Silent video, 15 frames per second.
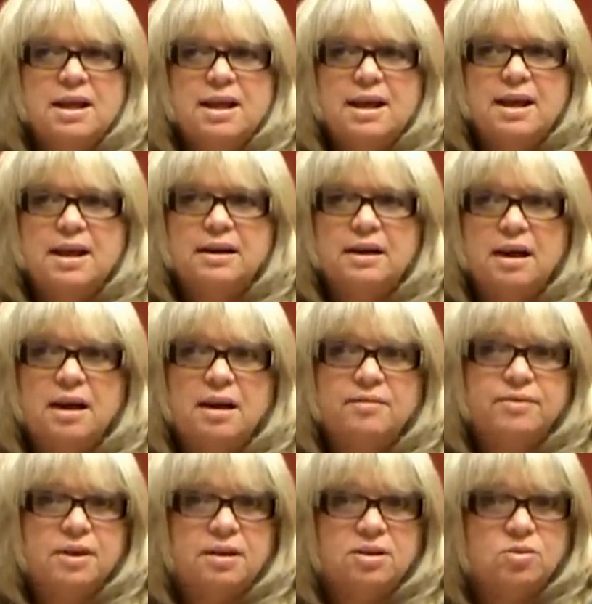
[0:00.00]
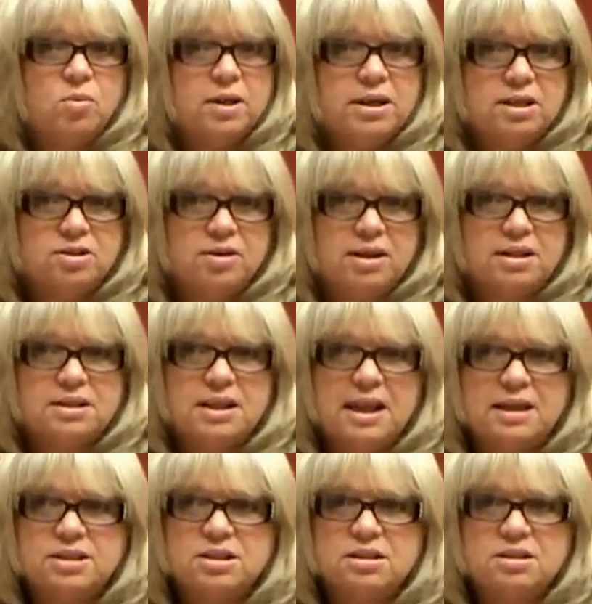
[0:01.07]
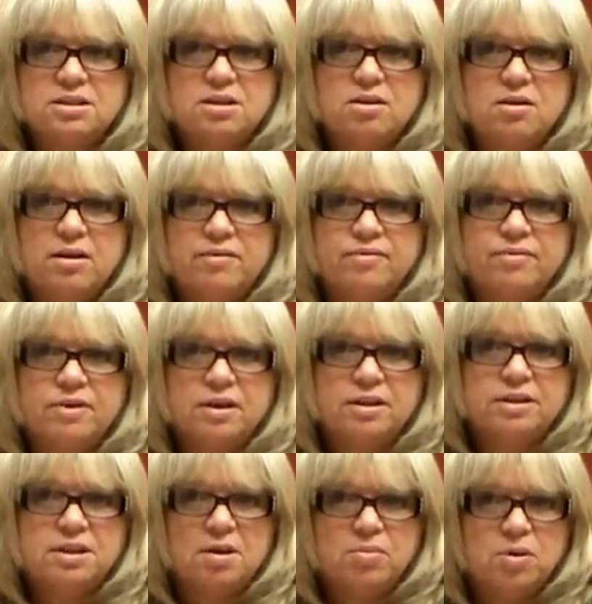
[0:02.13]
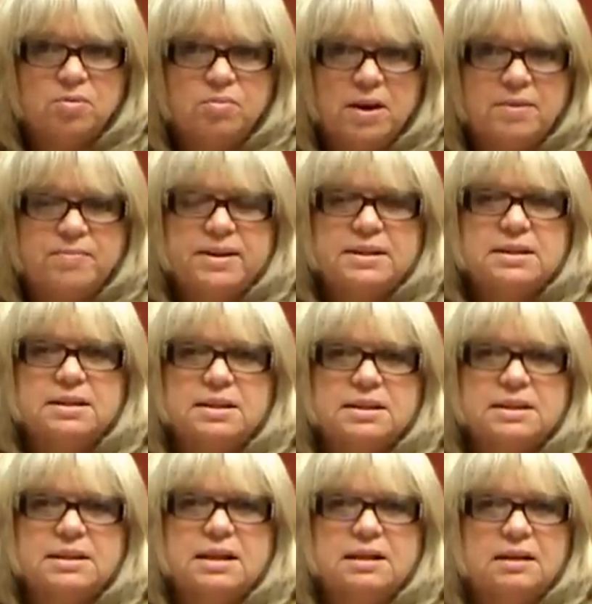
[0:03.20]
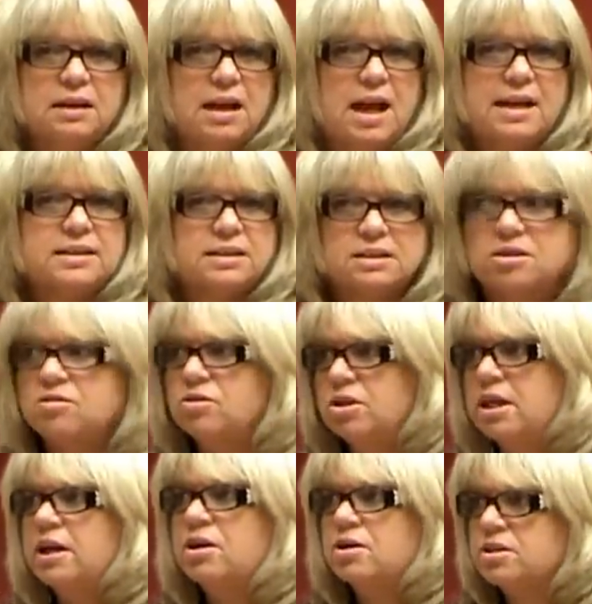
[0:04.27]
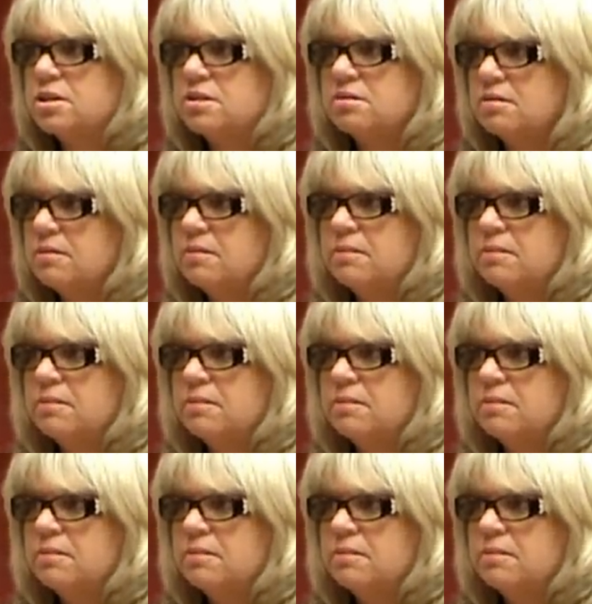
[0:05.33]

and I've done 20 transactions, so I've really doubled my business in the last 2 years.